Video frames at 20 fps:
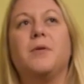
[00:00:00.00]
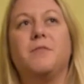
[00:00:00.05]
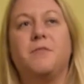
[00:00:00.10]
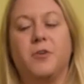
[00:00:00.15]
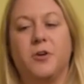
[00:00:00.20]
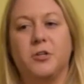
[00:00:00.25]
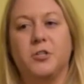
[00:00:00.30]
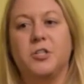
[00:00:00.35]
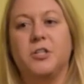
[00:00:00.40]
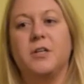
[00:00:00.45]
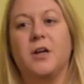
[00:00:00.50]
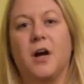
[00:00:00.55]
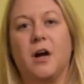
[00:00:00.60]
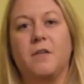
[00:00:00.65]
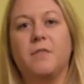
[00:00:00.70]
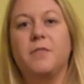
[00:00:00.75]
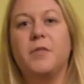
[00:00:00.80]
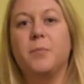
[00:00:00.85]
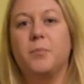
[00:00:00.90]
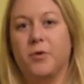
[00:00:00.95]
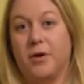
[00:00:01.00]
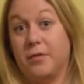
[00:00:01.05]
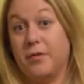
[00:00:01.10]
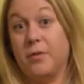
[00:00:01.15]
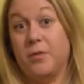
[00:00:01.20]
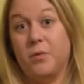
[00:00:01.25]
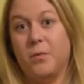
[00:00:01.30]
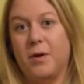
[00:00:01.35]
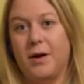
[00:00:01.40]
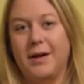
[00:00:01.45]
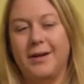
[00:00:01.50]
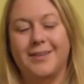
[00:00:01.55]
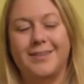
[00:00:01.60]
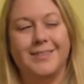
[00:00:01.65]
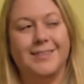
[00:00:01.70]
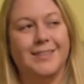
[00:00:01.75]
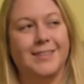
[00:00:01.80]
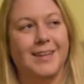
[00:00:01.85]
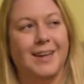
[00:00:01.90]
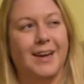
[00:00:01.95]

version of the Breath of the Wild.